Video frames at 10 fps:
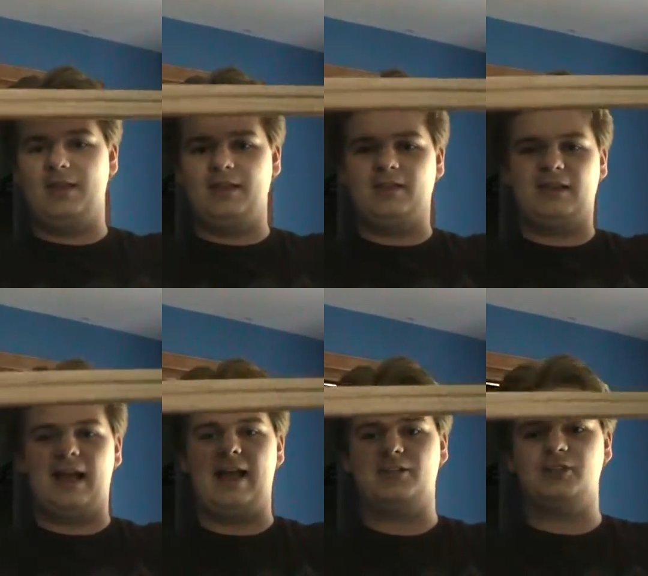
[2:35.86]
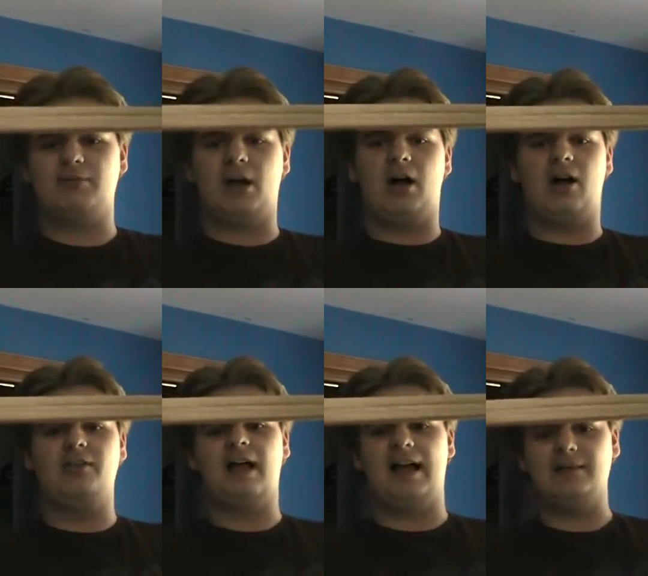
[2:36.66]
This I actually bought
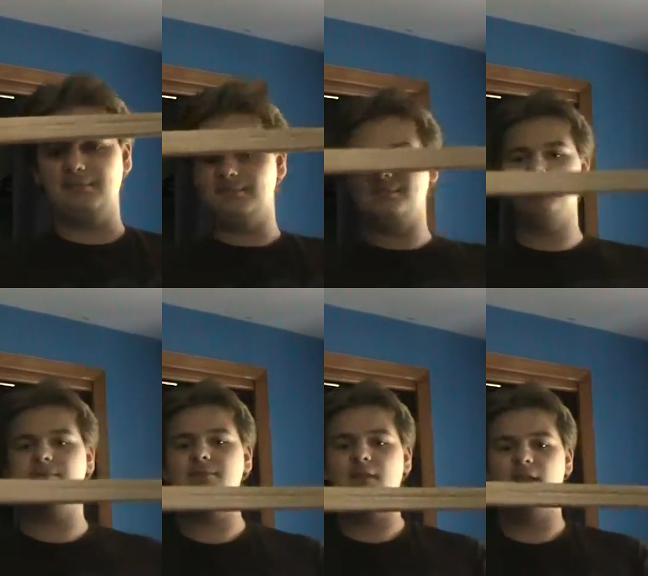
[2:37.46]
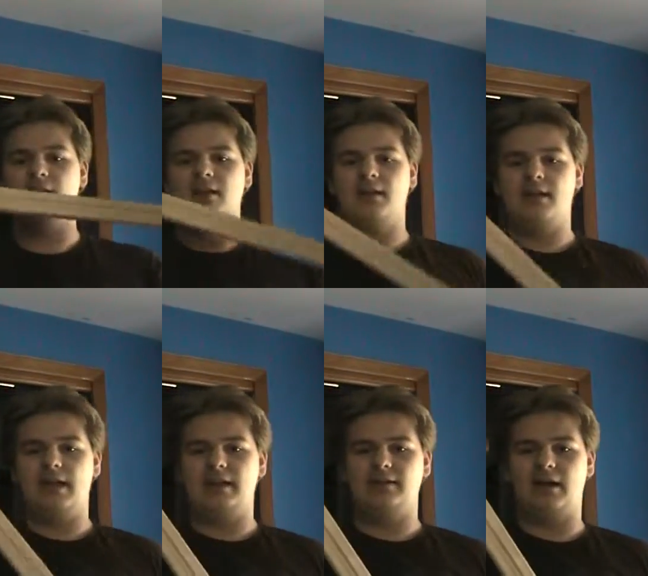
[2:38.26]
online,
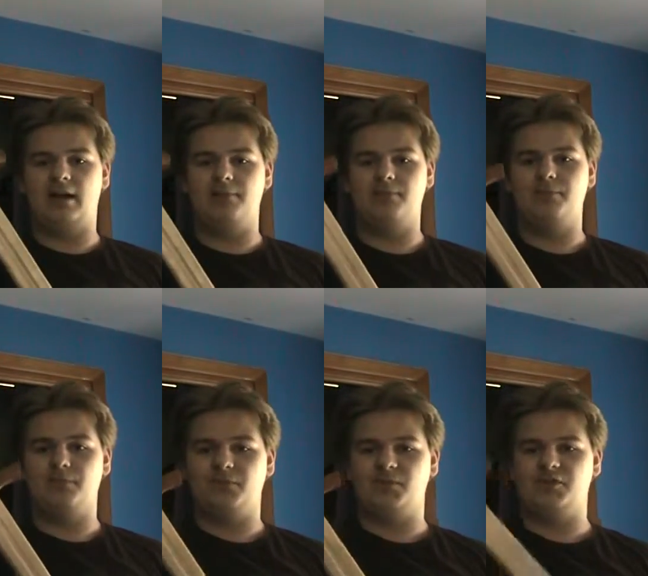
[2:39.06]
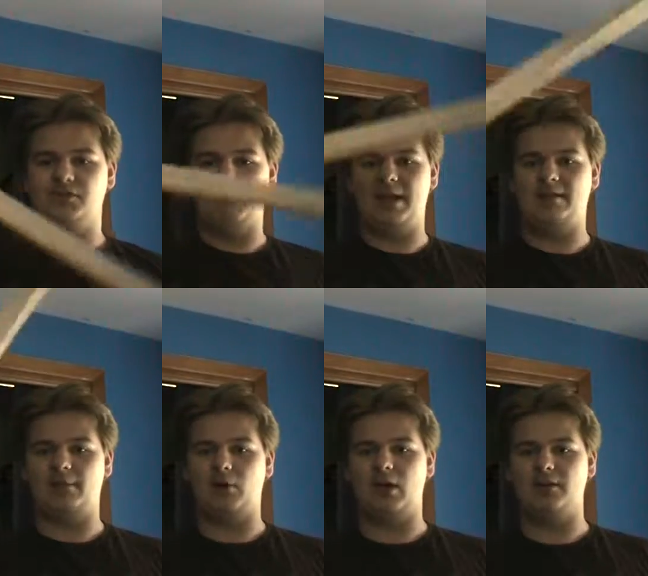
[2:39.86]
and um, it's just a
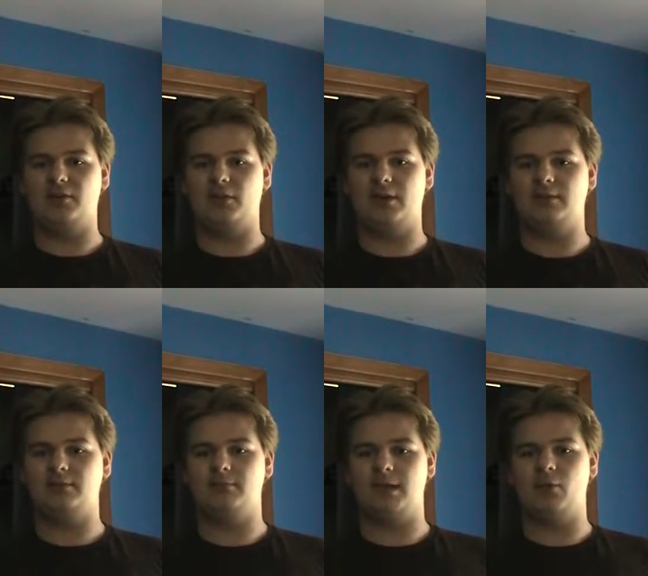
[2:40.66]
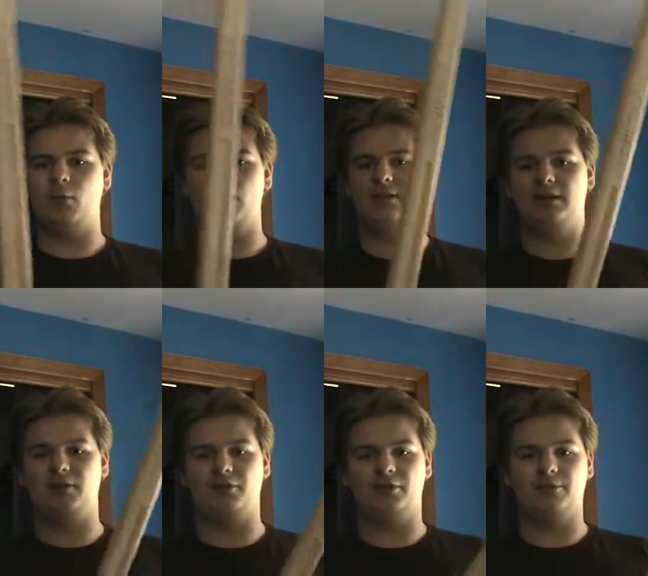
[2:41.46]
basic broadsword made of wood, and
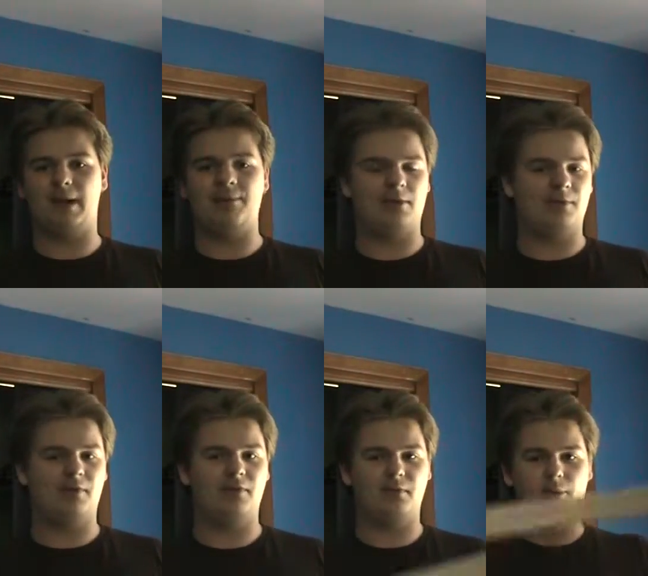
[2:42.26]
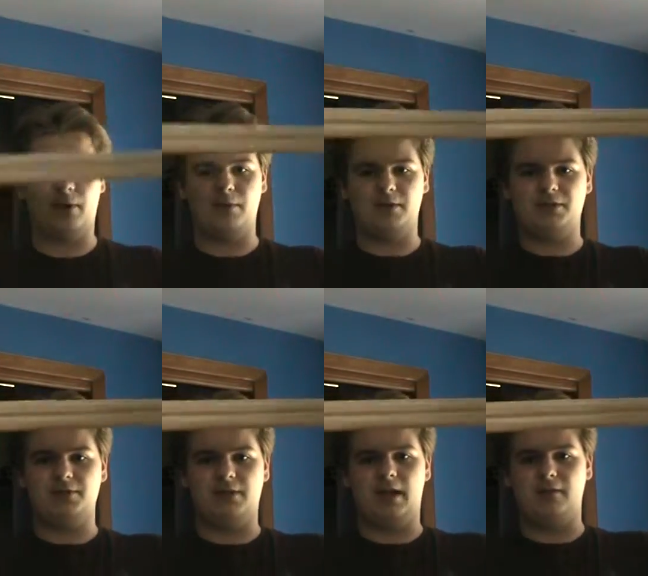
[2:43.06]
that'll serve my purposes for what I want to show
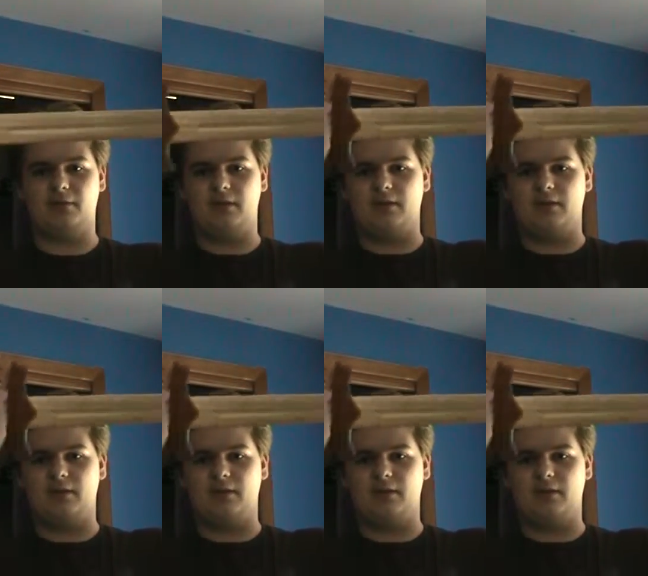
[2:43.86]
you guys.